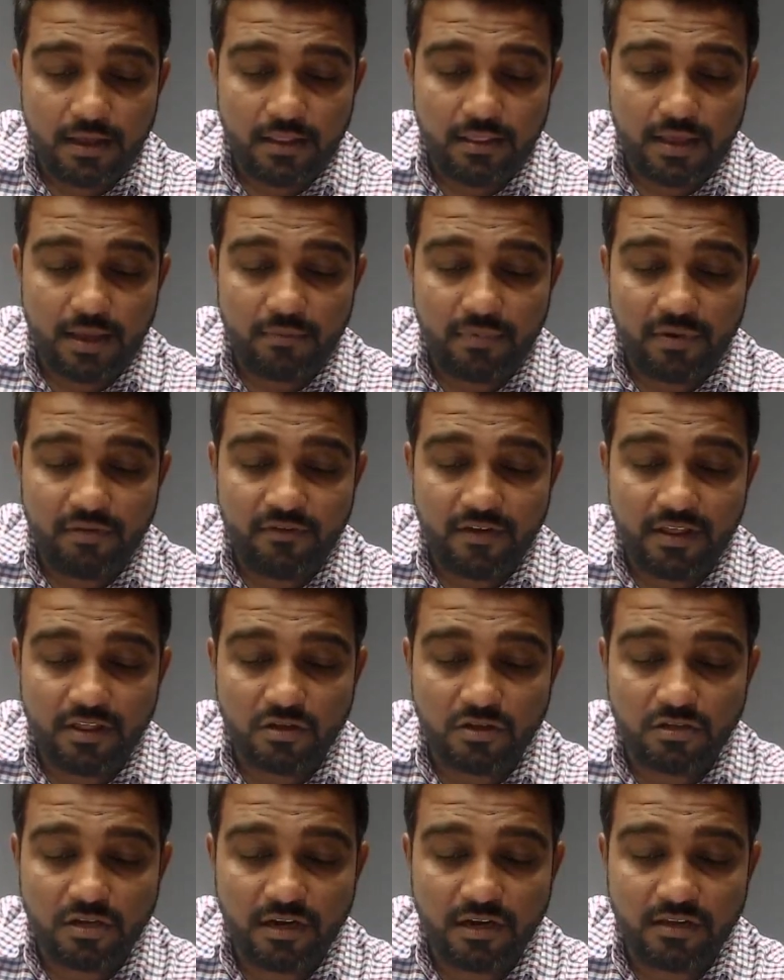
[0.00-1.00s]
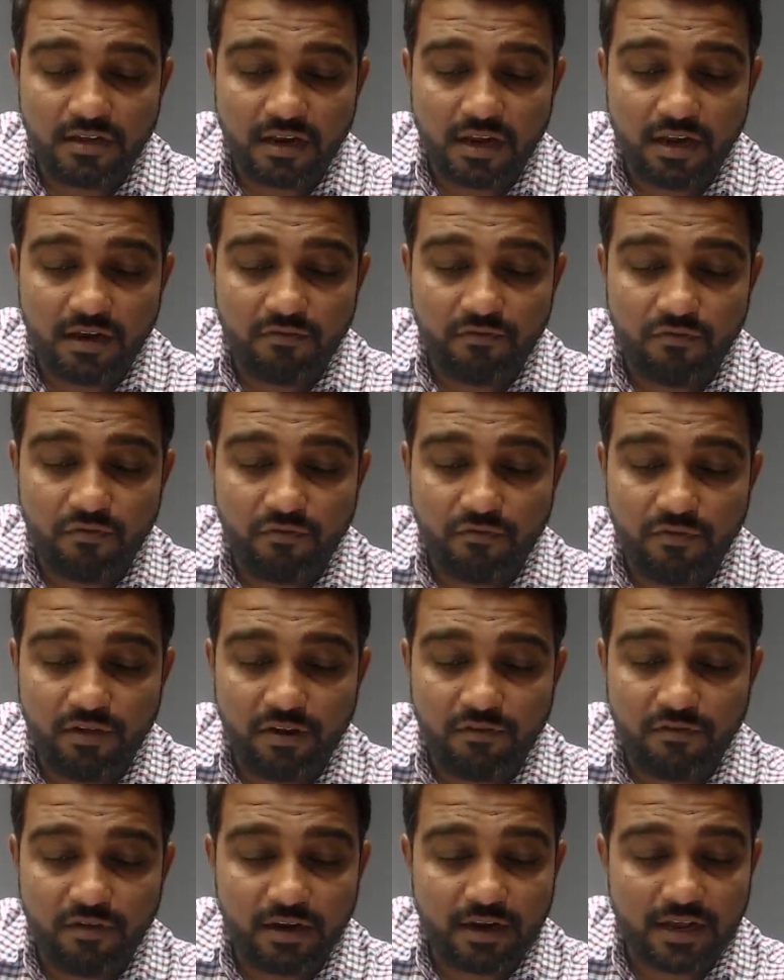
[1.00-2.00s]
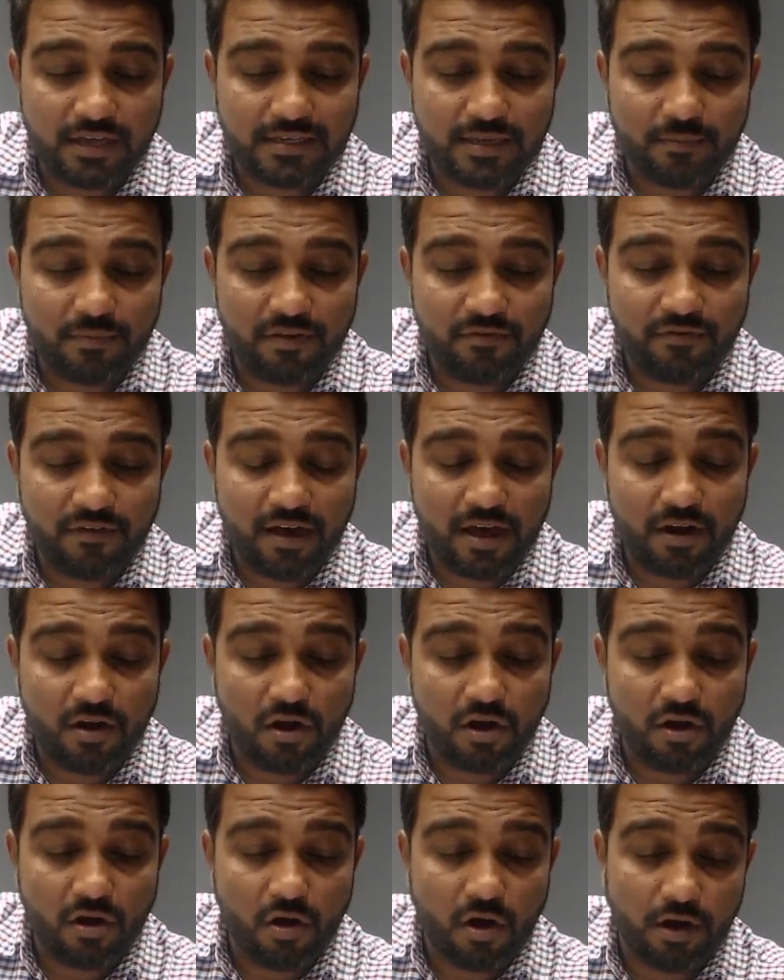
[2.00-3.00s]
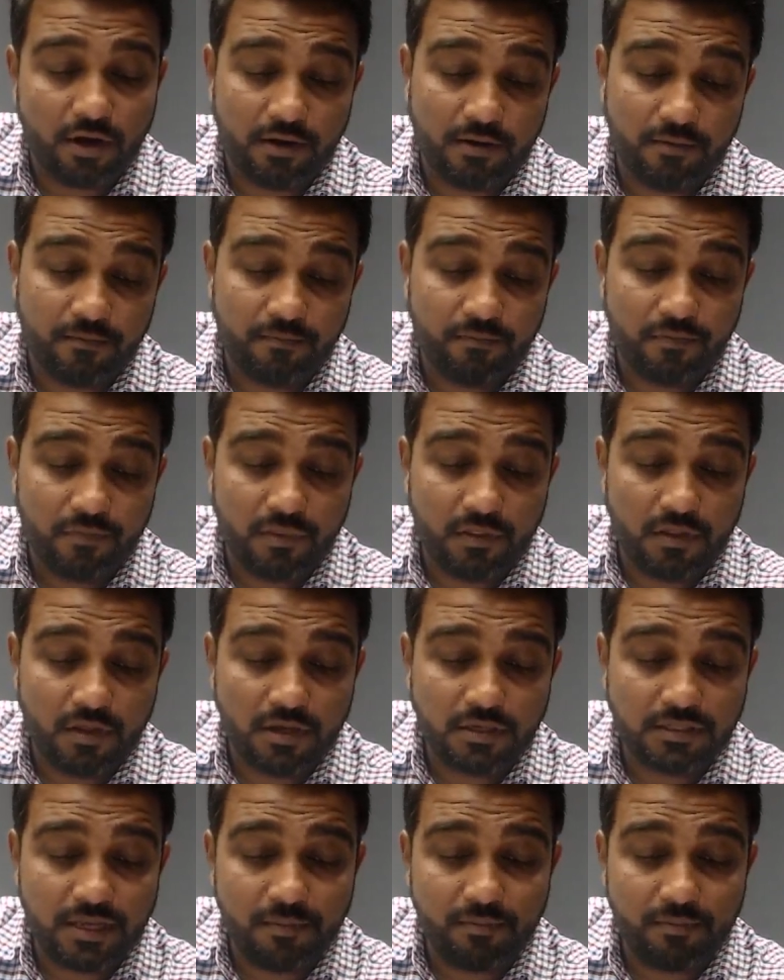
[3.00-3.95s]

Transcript: the amplifier in the oscillator circuit will work as amplifier or not does the